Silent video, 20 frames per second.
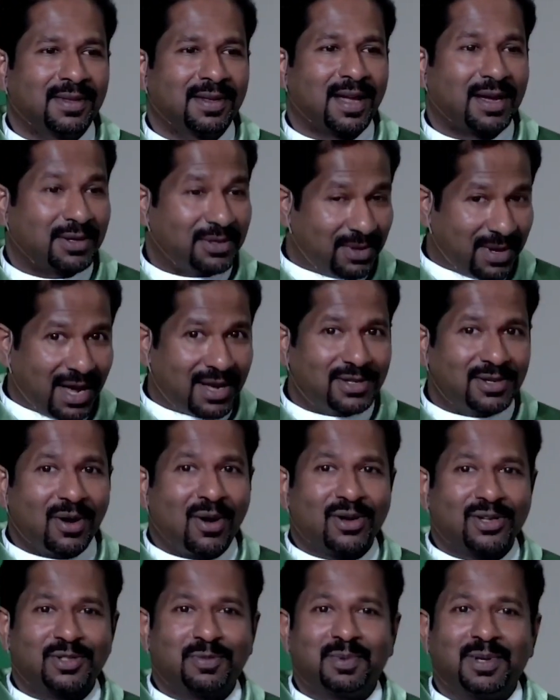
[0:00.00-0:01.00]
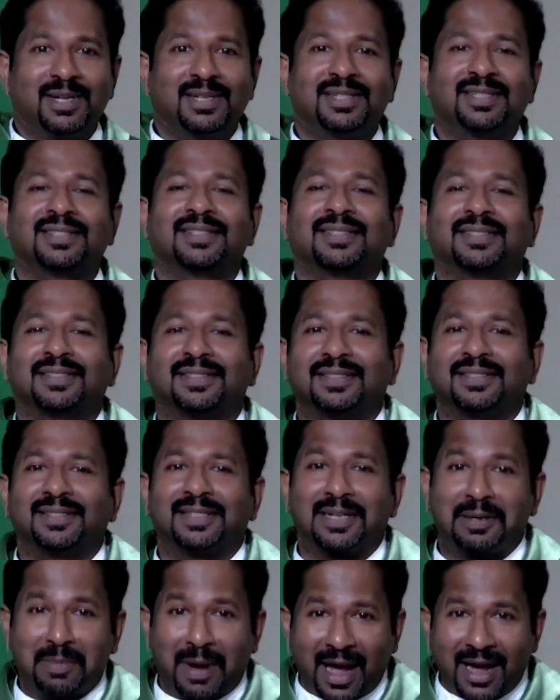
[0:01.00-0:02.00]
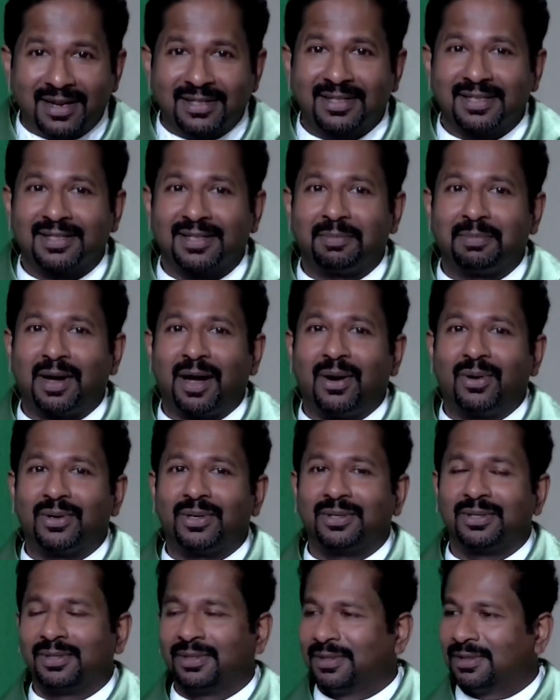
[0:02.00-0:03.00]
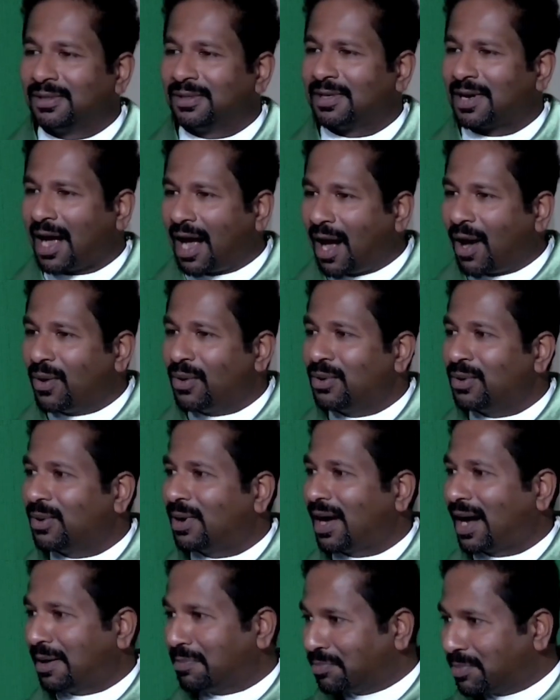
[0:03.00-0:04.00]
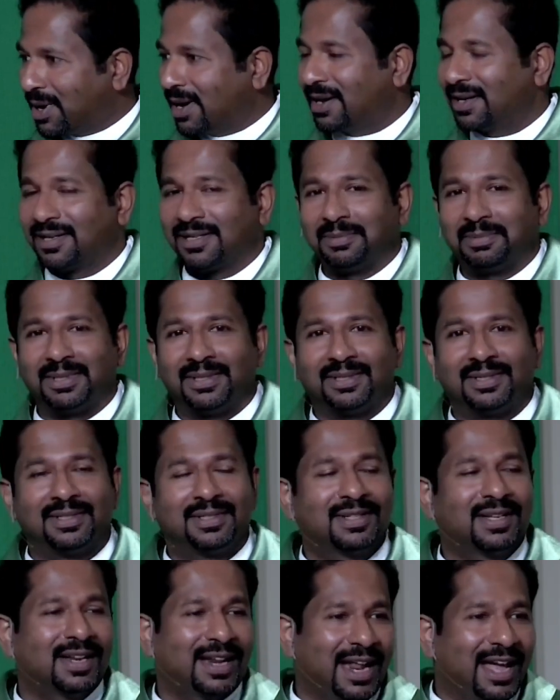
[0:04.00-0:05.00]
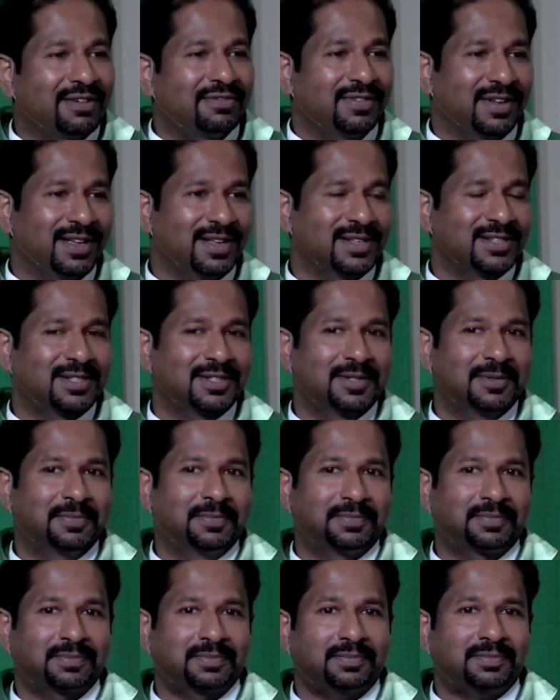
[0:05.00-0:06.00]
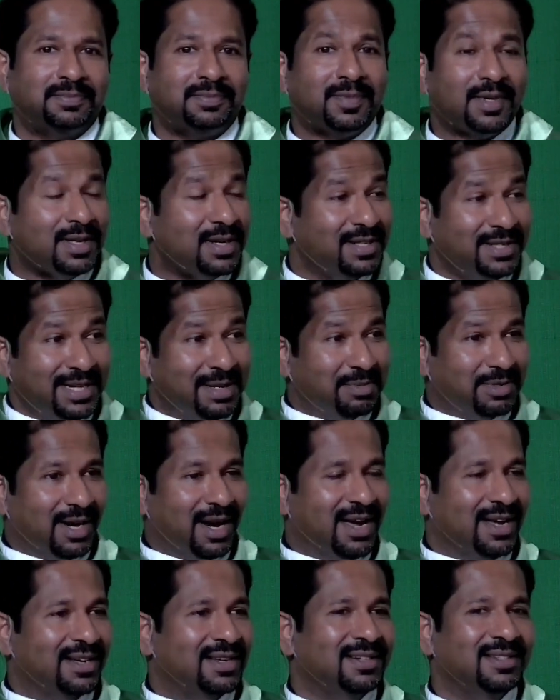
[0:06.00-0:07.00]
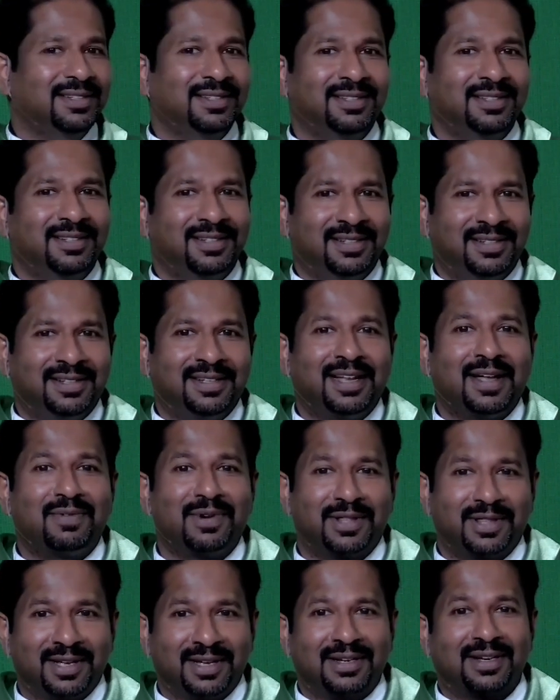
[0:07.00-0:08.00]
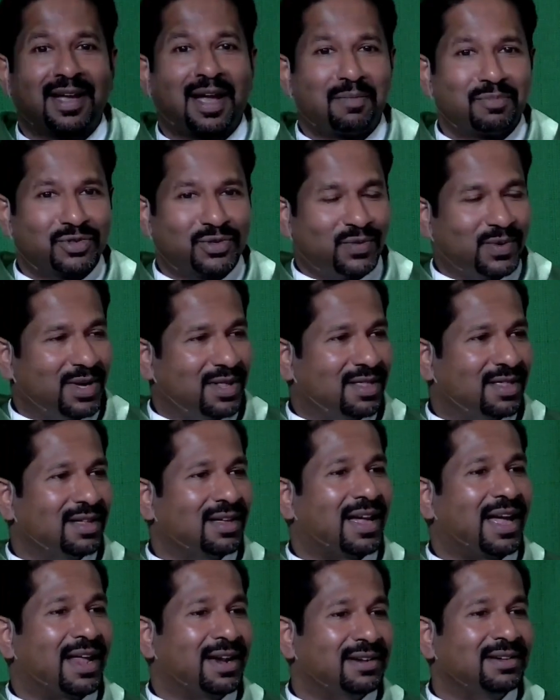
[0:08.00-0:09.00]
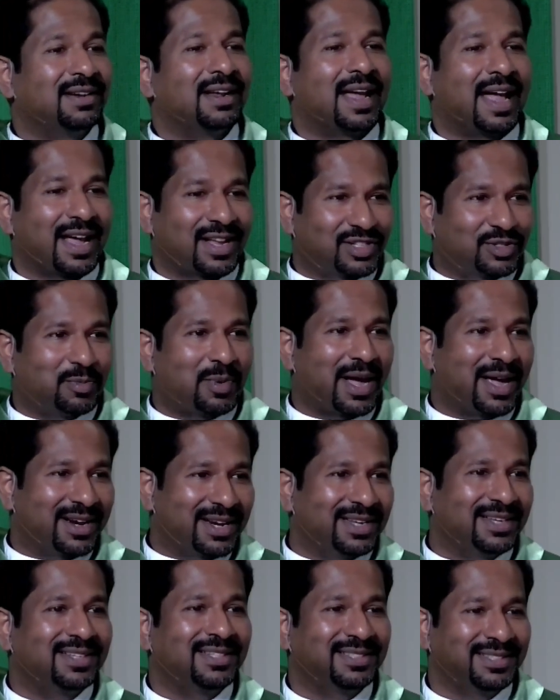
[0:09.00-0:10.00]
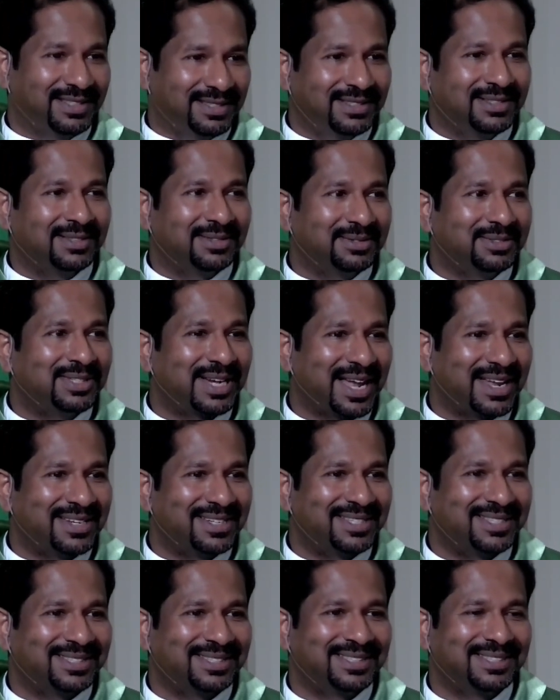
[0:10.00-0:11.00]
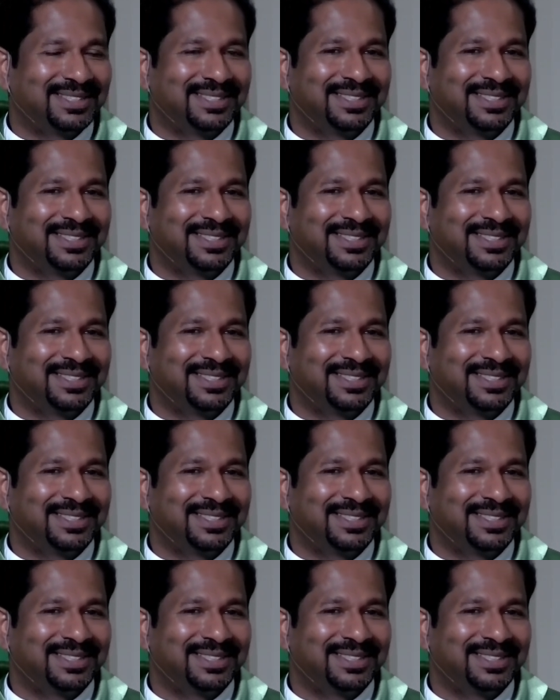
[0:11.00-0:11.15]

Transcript: And today's gospel reminds us about how unpredictable life is. Seems like everything comes with an expiry date.